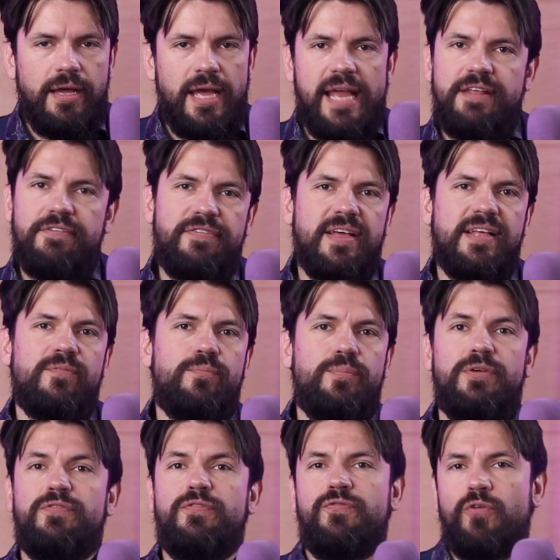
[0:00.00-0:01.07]
Uh, anything
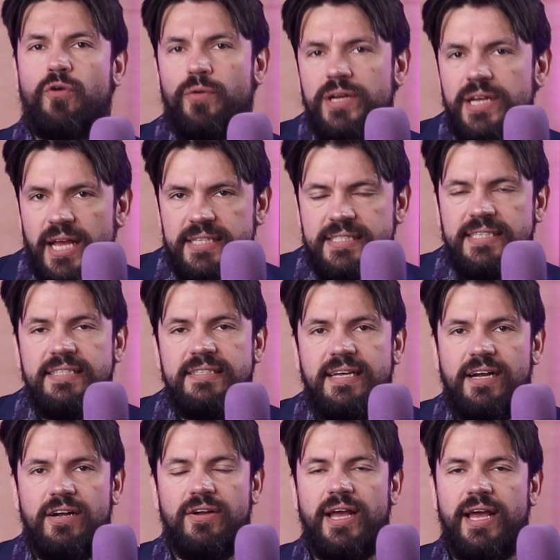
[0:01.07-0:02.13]
before it gets in
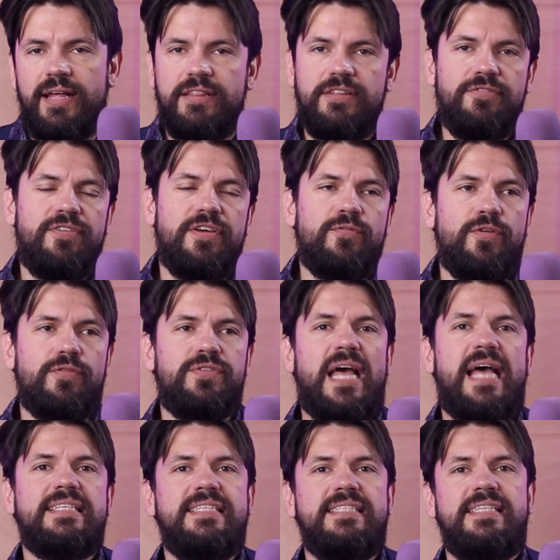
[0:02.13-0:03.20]
there. And the thing with
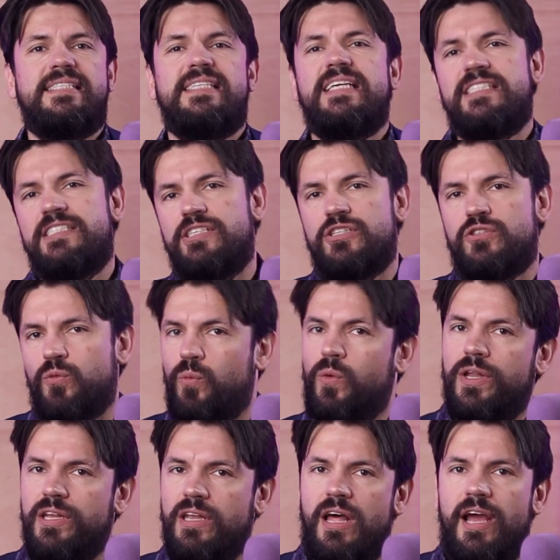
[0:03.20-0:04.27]
task is, is just
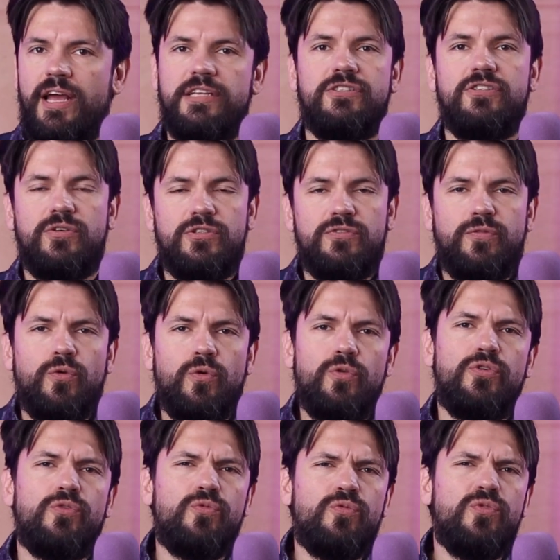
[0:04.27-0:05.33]
one line. So it's for
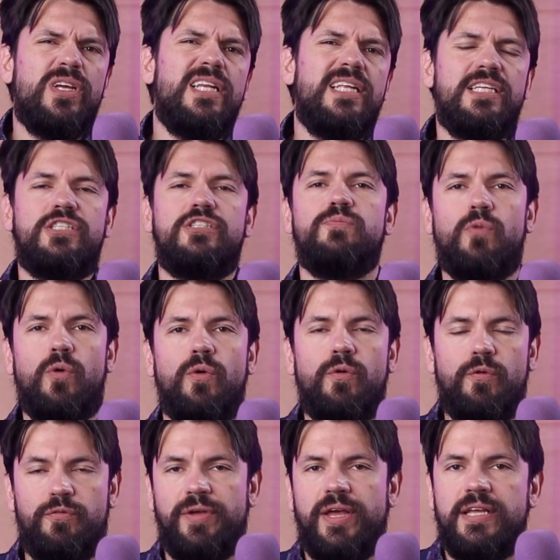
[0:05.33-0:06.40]
all the really
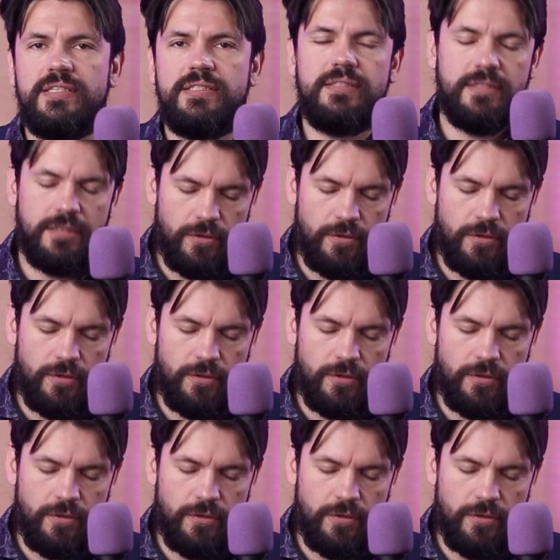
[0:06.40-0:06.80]
small things.